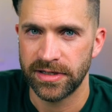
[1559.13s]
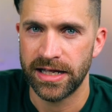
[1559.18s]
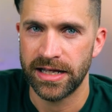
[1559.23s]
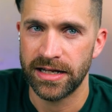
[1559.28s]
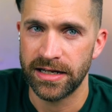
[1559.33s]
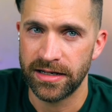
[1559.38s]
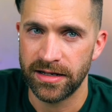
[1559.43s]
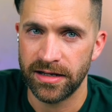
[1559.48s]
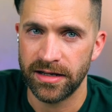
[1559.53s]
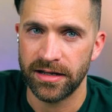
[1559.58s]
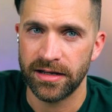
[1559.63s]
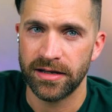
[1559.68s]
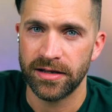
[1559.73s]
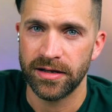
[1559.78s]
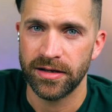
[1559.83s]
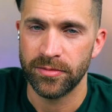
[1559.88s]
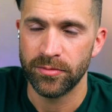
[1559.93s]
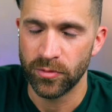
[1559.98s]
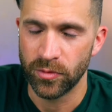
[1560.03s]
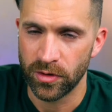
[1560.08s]
and
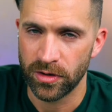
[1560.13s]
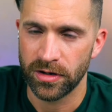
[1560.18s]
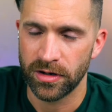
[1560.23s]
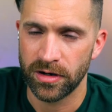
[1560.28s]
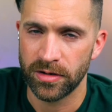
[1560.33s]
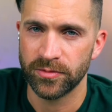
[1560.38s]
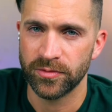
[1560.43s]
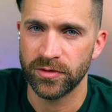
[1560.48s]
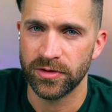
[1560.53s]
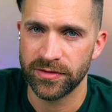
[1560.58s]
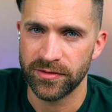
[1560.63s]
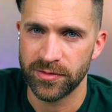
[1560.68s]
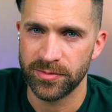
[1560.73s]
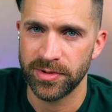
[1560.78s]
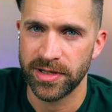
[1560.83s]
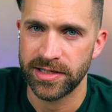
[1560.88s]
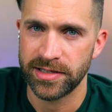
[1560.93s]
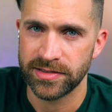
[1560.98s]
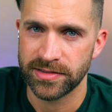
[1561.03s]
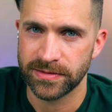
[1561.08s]
more harmful of a
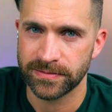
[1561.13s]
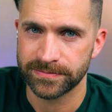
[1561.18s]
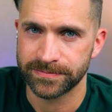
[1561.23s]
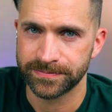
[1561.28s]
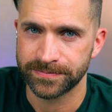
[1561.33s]
place.